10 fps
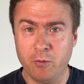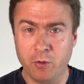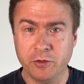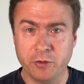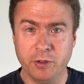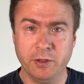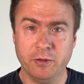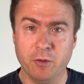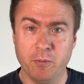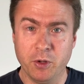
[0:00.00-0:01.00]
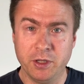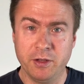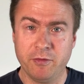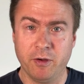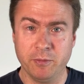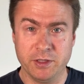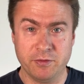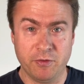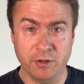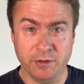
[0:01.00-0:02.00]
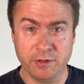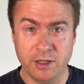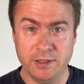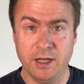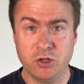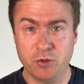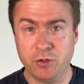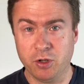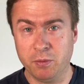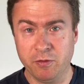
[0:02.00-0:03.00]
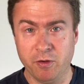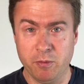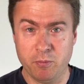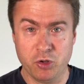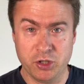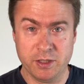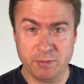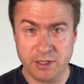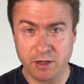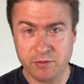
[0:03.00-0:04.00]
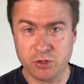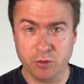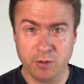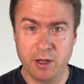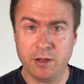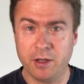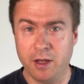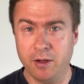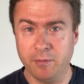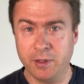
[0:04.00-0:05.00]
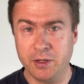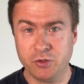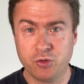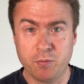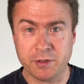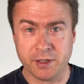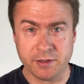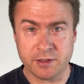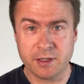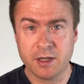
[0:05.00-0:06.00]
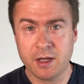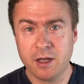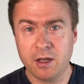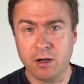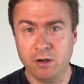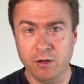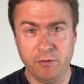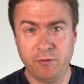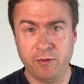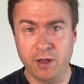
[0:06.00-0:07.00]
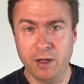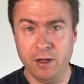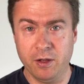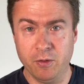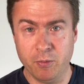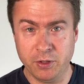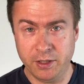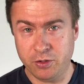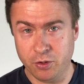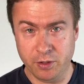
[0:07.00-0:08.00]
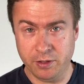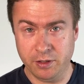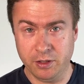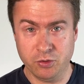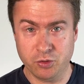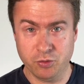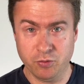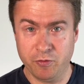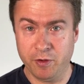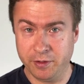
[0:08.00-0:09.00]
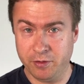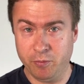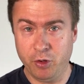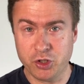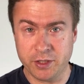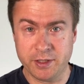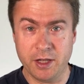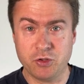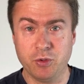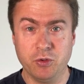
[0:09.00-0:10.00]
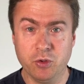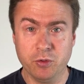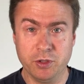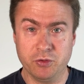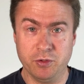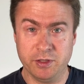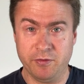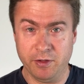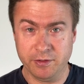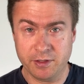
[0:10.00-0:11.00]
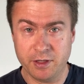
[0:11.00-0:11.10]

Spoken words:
wondering, the money from this fund is actually coming from the project themselves. So there's 2% of the money going into funding the projects that actually go into this fund.